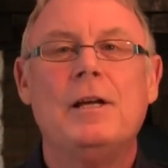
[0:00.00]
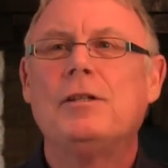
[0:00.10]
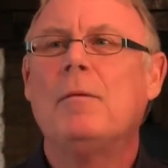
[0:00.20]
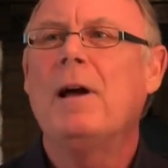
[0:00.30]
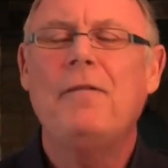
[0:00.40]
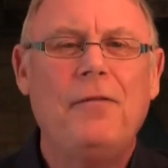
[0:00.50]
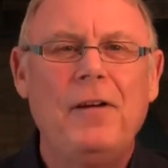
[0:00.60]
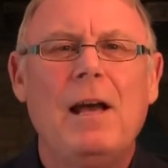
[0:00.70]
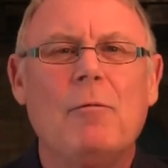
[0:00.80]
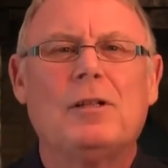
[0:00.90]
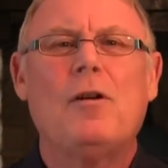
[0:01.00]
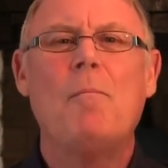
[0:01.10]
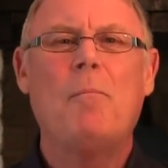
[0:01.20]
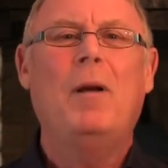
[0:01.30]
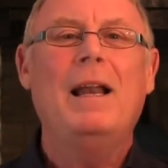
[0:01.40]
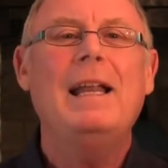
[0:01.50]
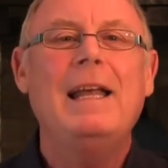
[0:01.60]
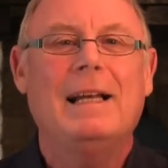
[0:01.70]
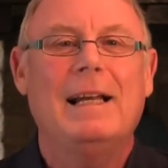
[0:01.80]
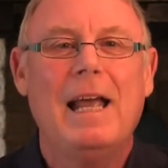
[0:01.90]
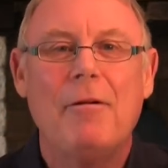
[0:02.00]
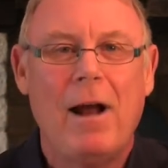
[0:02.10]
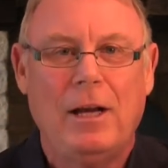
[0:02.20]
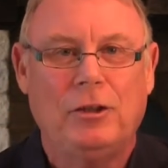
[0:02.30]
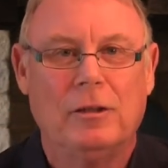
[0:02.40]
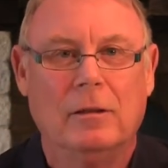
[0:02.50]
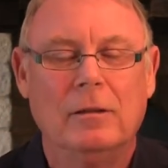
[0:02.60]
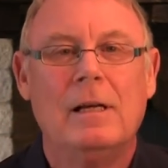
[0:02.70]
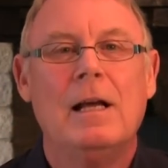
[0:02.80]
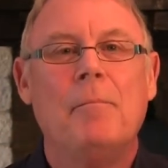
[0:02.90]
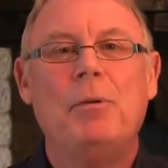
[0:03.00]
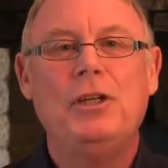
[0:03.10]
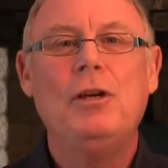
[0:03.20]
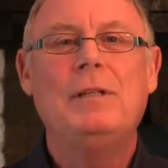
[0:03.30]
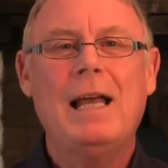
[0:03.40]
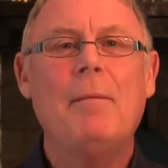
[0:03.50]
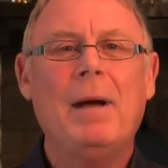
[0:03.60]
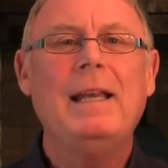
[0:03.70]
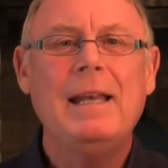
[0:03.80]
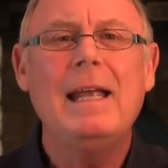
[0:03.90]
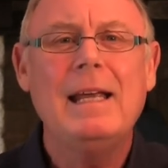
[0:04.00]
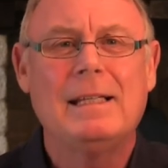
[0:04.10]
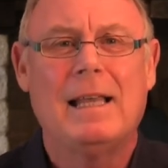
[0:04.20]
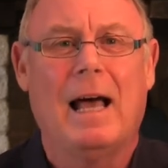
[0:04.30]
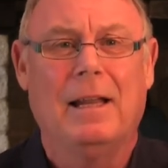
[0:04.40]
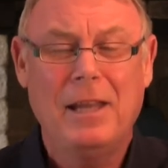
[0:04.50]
So my fear was completely irrational, but you tell my knees that.